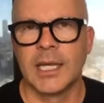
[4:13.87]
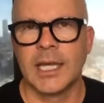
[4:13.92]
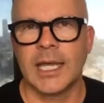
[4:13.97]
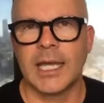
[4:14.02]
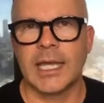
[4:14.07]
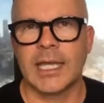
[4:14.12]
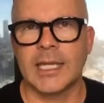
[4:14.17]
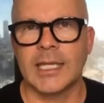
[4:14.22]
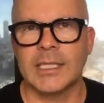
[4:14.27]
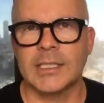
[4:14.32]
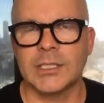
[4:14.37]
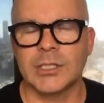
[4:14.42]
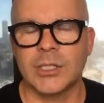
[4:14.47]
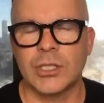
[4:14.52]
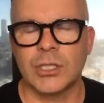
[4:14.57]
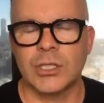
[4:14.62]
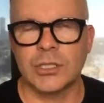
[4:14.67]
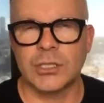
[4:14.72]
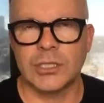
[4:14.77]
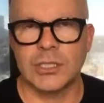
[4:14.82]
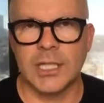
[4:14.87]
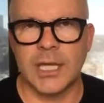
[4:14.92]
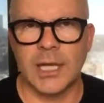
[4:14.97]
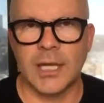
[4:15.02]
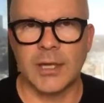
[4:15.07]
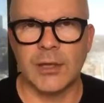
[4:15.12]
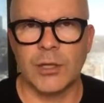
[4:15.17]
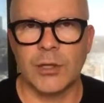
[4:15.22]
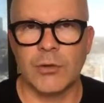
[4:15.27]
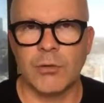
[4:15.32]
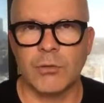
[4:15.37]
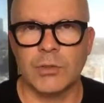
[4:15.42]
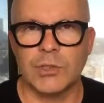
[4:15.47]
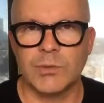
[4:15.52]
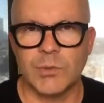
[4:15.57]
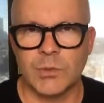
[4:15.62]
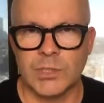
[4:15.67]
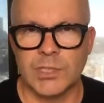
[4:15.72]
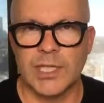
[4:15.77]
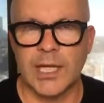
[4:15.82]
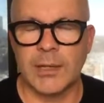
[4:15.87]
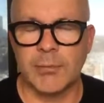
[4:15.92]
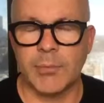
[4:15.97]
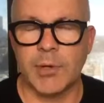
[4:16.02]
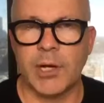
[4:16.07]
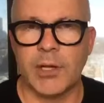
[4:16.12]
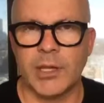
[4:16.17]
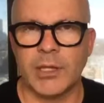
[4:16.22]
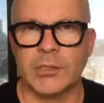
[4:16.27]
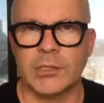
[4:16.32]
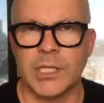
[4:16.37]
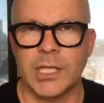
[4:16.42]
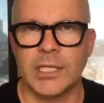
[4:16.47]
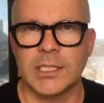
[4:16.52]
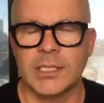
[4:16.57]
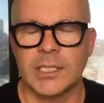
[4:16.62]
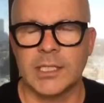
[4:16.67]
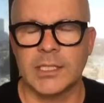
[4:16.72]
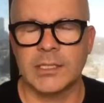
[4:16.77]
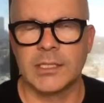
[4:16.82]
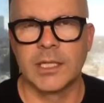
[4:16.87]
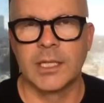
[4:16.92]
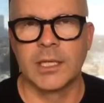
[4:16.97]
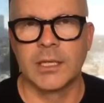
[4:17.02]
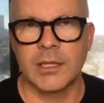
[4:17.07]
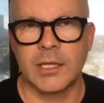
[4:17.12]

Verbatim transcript: is that uh, the courts will stand by those leases.